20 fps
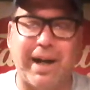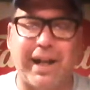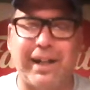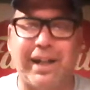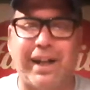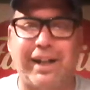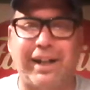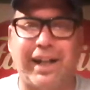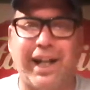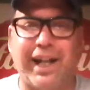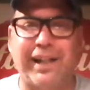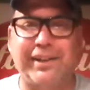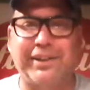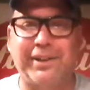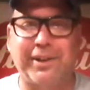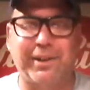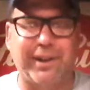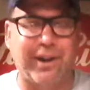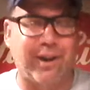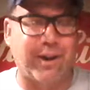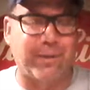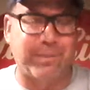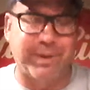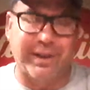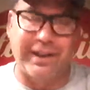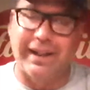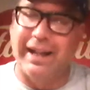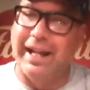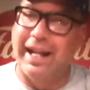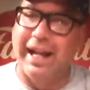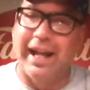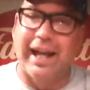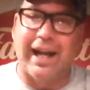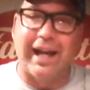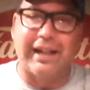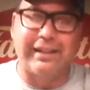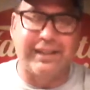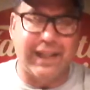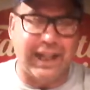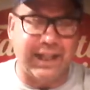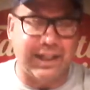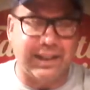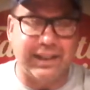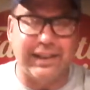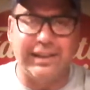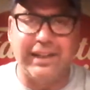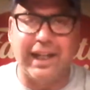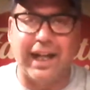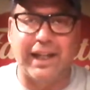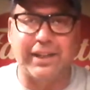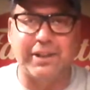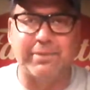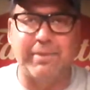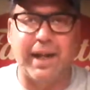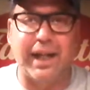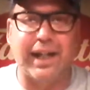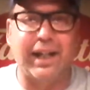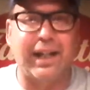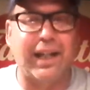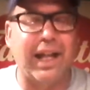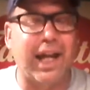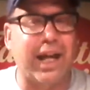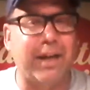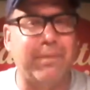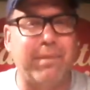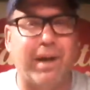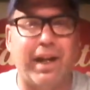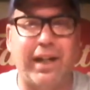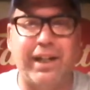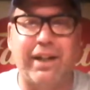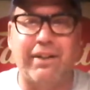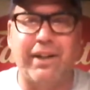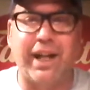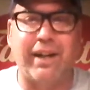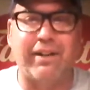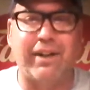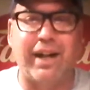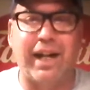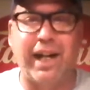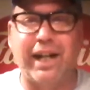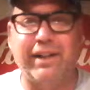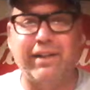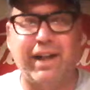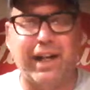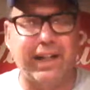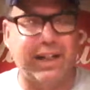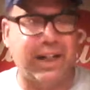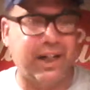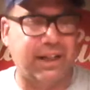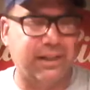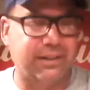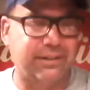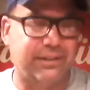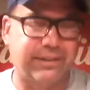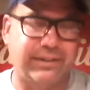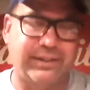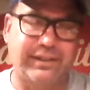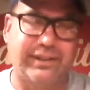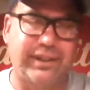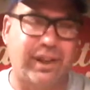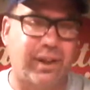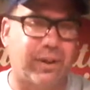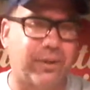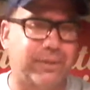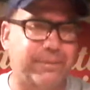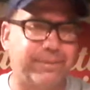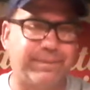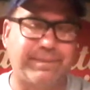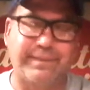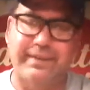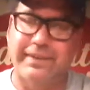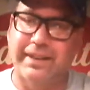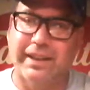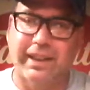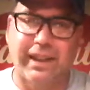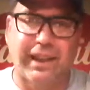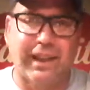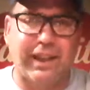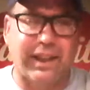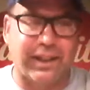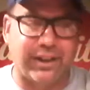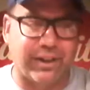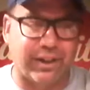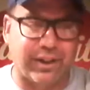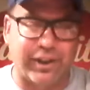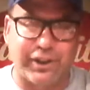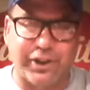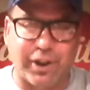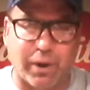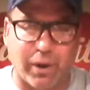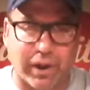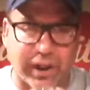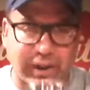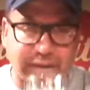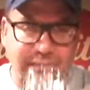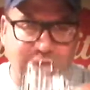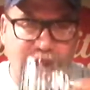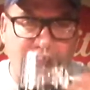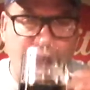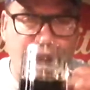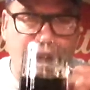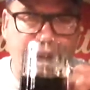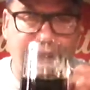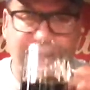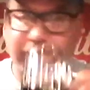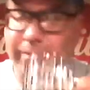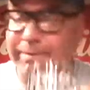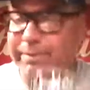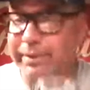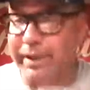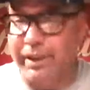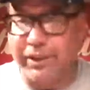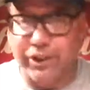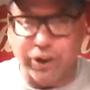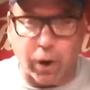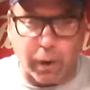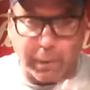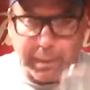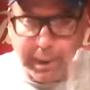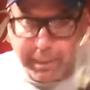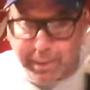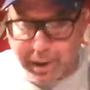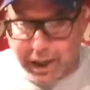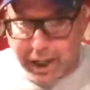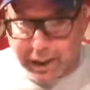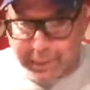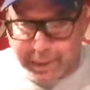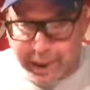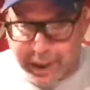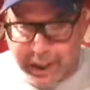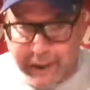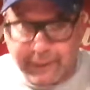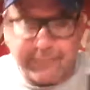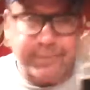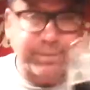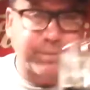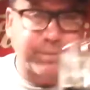not last too long, but I tell you, these guys are making a lot of money on that ride right now, so they're enjoying it. And so are people like me.